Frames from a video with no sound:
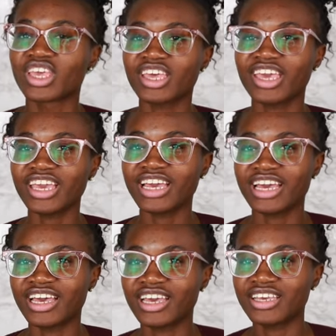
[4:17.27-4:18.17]
Hey
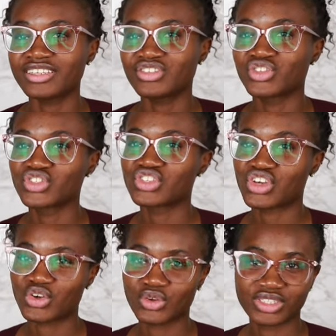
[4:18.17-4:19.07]
guys,
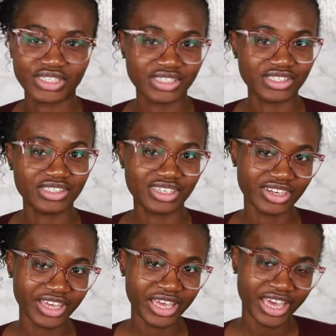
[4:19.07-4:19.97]
so this is
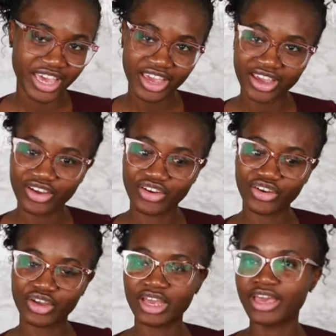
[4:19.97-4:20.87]
the
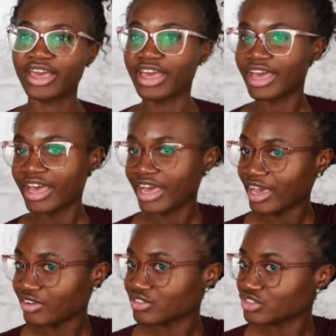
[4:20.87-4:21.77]
hair
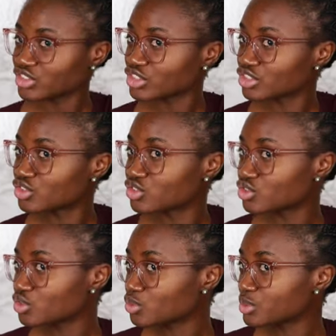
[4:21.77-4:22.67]
after
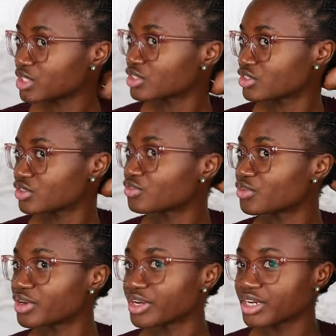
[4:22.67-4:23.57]
2 weeks of
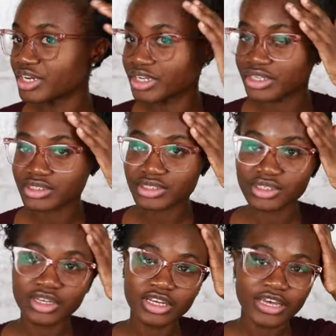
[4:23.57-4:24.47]
wearing it,
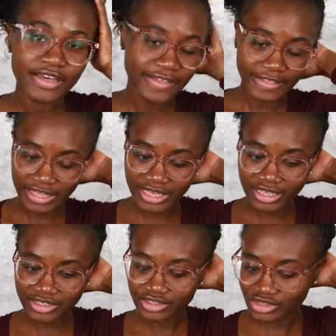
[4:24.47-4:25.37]

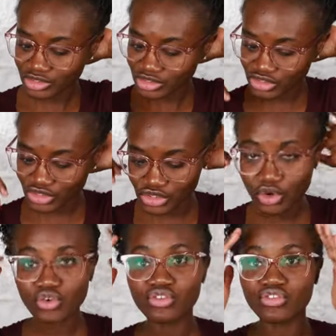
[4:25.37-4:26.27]
and
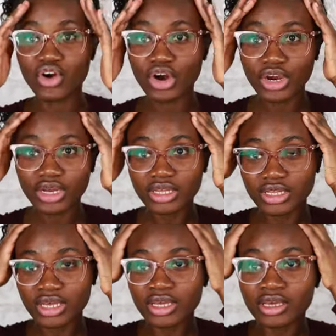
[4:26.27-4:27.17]
so far
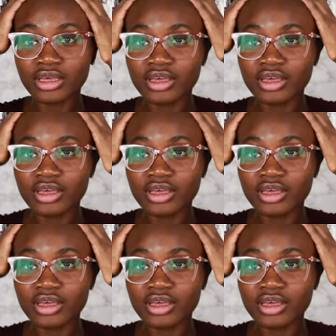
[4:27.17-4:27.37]
like